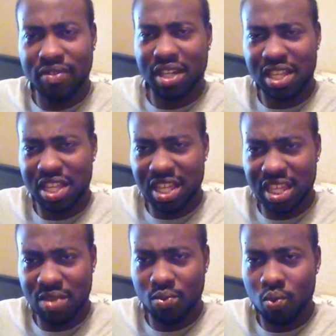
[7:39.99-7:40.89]
that
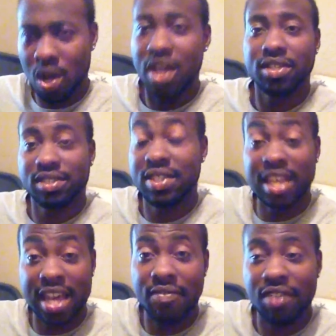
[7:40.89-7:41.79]
he was the
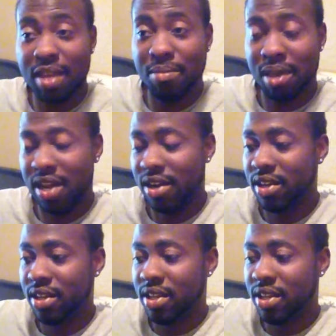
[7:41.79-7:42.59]
head vampire.